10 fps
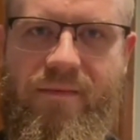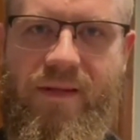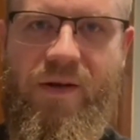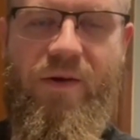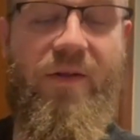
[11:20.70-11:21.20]

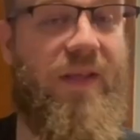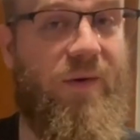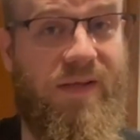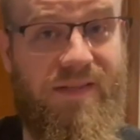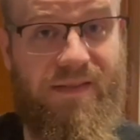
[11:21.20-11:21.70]
You don't know the
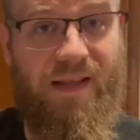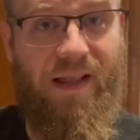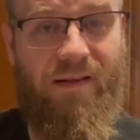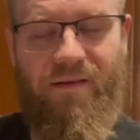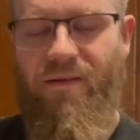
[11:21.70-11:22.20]
U.S.?
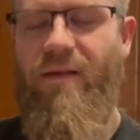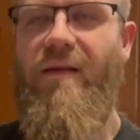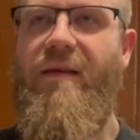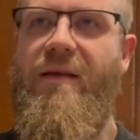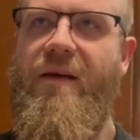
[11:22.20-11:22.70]

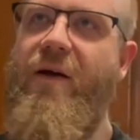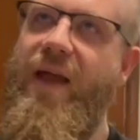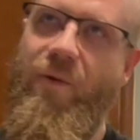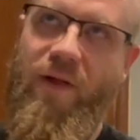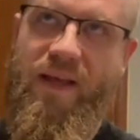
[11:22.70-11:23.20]

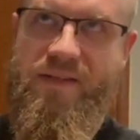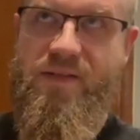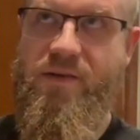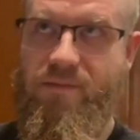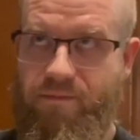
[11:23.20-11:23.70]
Okay, well, I
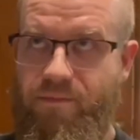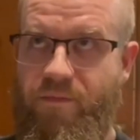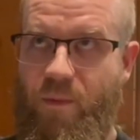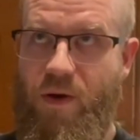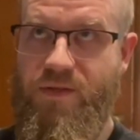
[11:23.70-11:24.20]
guess you're
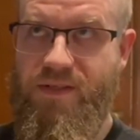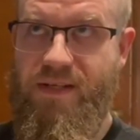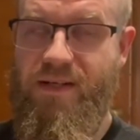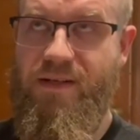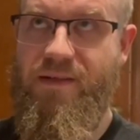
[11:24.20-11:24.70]
from
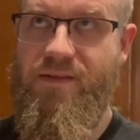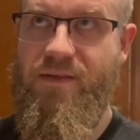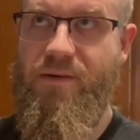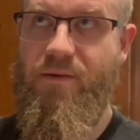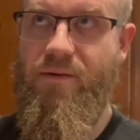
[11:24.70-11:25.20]
Argentina,
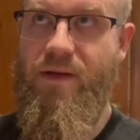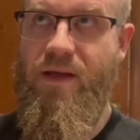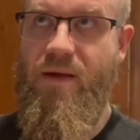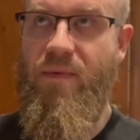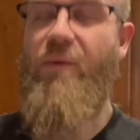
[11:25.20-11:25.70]
so.
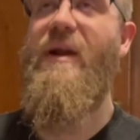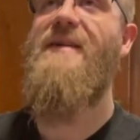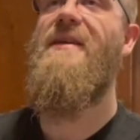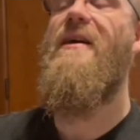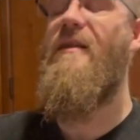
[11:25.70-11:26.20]
But when I
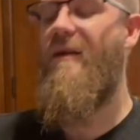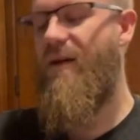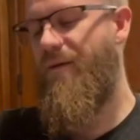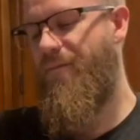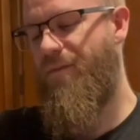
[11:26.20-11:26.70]
saw
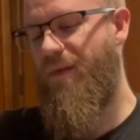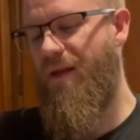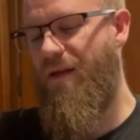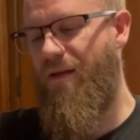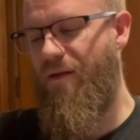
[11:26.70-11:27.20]
the
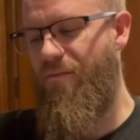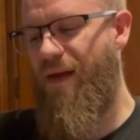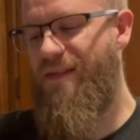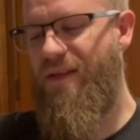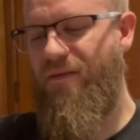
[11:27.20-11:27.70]

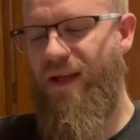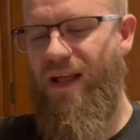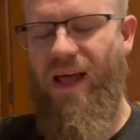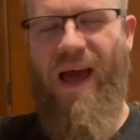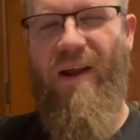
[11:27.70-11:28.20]
Mexican
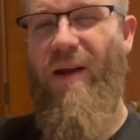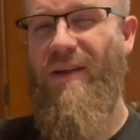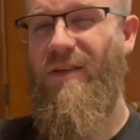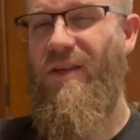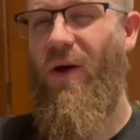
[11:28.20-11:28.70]
flag, like, I don't
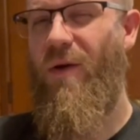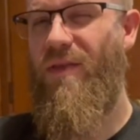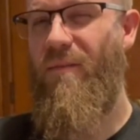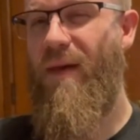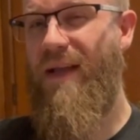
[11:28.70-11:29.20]
actually know what
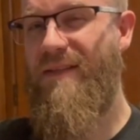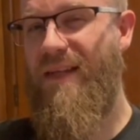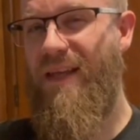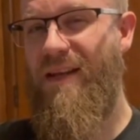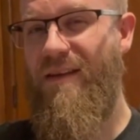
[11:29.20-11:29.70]
the
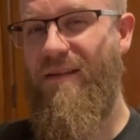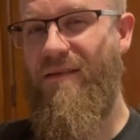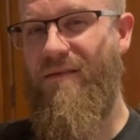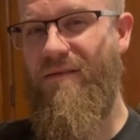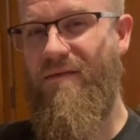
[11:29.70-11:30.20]
Mexican
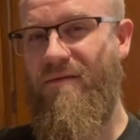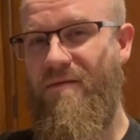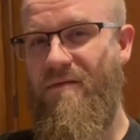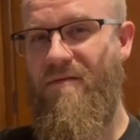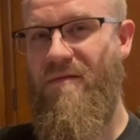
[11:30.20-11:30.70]

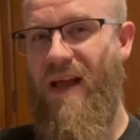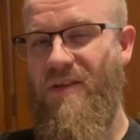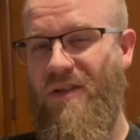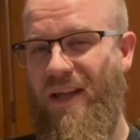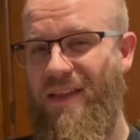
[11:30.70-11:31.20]

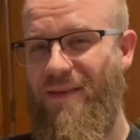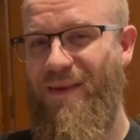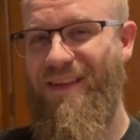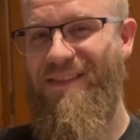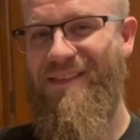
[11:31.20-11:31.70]
national anthem
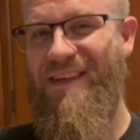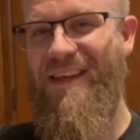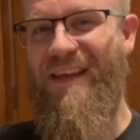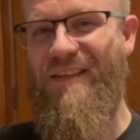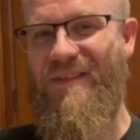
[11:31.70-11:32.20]
is,
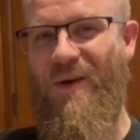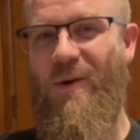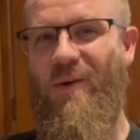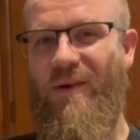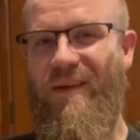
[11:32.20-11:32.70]

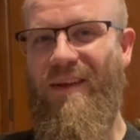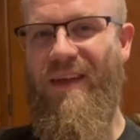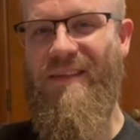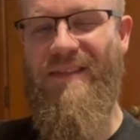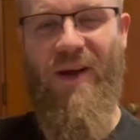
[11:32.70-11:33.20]
so
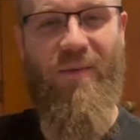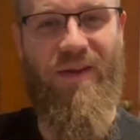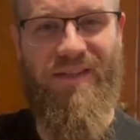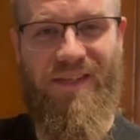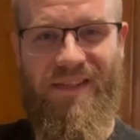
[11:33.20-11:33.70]
as
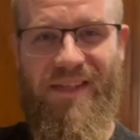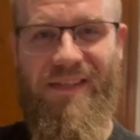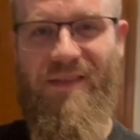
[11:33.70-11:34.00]
terrible as this is.